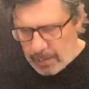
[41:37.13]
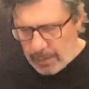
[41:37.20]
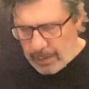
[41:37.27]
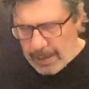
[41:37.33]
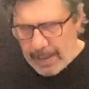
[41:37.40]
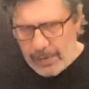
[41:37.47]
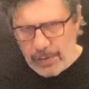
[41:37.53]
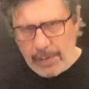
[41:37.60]

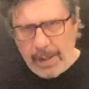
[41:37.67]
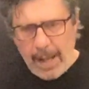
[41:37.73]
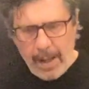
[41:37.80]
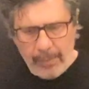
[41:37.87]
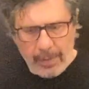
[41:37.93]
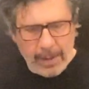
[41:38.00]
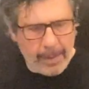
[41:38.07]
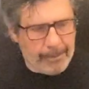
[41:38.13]
nasal
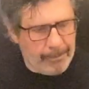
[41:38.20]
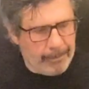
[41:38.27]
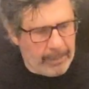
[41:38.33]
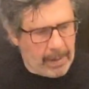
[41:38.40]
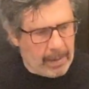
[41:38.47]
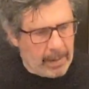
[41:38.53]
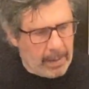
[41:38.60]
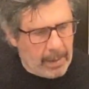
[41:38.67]
cavity.
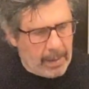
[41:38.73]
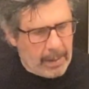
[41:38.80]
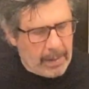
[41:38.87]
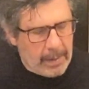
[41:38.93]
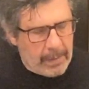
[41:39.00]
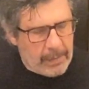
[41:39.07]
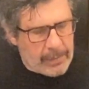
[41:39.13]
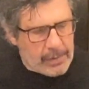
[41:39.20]

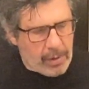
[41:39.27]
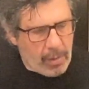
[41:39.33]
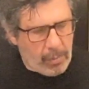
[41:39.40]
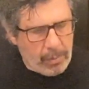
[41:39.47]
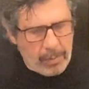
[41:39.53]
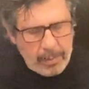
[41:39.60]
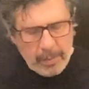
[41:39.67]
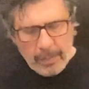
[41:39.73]

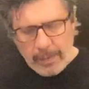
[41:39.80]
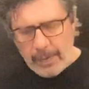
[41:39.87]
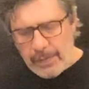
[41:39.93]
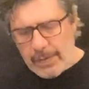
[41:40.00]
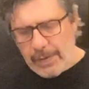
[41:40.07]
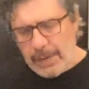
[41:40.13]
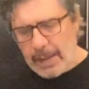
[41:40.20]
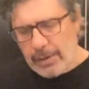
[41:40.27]
So
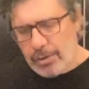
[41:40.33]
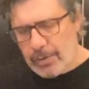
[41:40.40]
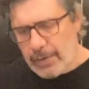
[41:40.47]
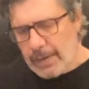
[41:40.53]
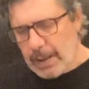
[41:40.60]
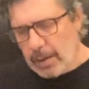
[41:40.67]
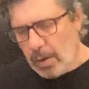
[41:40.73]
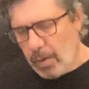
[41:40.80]
this is an
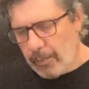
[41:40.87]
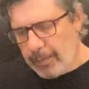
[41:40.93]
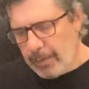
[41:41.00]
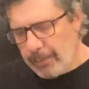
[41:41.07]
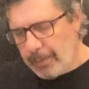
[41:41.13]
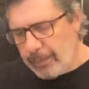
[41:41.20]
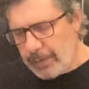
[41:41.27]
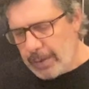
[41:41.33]
interesting loaf
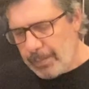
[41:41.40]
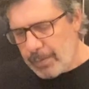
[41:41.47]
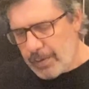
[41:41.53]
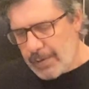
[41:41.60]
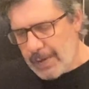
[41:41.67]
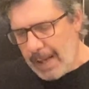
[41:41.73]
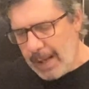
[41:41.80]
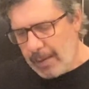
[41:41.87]
at
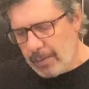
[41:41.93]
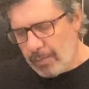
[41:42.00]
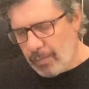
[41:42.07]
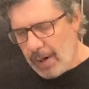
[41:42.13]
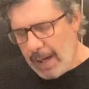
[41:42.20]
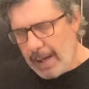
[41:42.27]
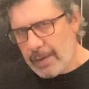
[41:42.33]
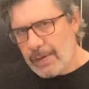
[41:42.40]
50%
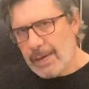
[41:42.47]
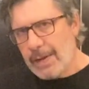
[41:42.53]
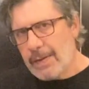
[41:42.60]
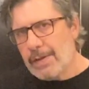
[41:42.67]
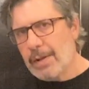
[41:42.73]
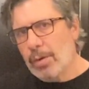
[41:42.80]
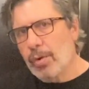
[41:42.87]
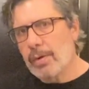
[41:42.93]
rise.
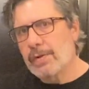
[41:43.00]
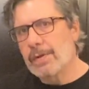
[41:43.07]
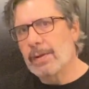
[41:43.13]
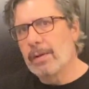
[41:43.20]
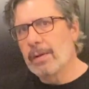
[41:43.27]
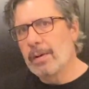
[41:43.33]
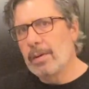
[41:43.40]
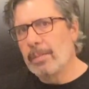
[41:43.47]
This looks a
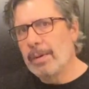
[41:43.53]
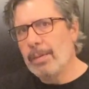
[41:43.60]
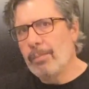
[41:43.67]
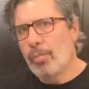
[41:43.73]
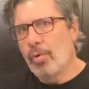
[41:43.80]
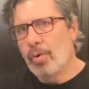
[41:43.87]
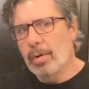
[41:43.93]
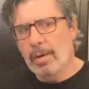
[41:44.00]
little bit
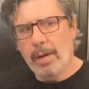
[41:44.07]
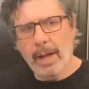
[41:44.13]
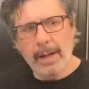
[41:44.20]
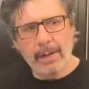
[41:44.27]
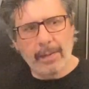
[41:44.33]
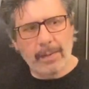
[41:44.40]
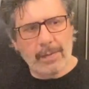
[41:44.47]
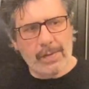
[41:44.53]
more
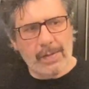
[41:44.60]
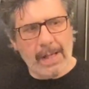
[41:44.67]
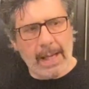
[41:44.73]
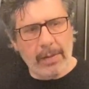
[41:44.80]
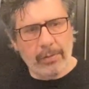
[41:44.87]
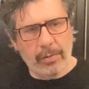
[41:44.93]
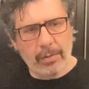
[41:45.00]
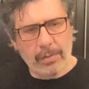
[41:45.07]
like the
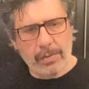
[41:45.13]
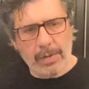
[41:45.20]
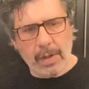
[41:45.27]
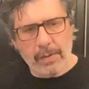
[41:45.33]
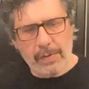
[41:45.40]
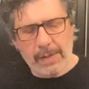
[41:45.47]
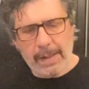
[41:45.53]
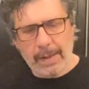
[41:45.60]
standard
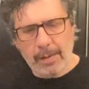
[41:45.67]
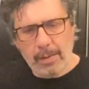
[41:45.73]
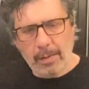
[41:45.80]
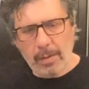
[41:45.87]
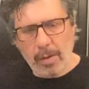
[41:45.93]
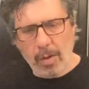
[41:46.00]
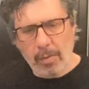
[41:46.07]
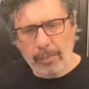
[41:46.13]
tartine
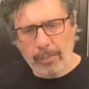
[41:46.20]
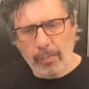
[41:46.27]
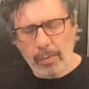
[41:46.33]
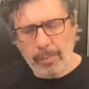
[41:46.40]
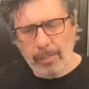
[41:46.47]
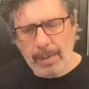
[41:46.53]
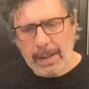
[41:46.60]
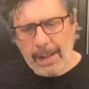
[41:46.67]
loaf
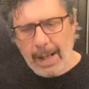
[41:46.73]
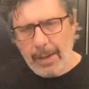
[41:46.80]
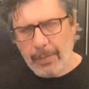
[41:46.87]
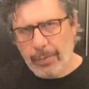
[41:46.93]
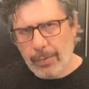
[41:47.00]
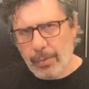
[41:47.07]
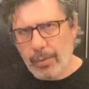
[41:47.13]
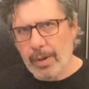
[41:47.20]
would be
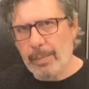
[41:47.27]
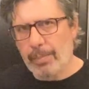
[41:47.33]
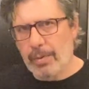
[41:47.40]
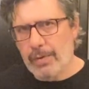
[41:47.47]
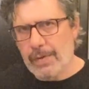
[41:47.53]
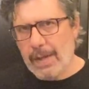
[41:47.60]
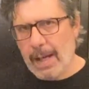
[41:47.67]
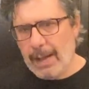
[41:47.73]
at
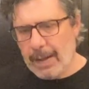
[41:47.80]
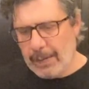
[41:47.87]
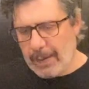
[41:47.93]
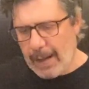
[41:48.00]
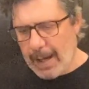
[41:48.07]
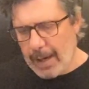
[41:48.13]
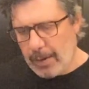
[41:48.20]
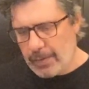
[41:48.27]
30% at
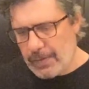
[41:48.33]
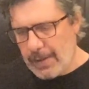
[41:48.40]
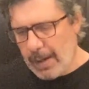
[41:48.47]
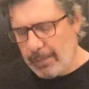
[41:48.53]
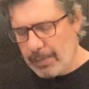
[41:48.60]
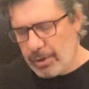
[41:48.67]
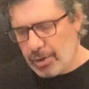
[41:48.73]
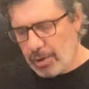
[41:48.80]
the higher
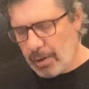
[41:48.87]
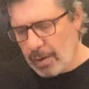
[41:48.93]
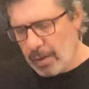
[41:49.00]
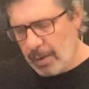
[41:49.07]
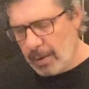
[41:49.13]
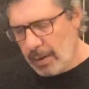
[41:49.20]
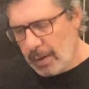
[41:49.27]
temperature,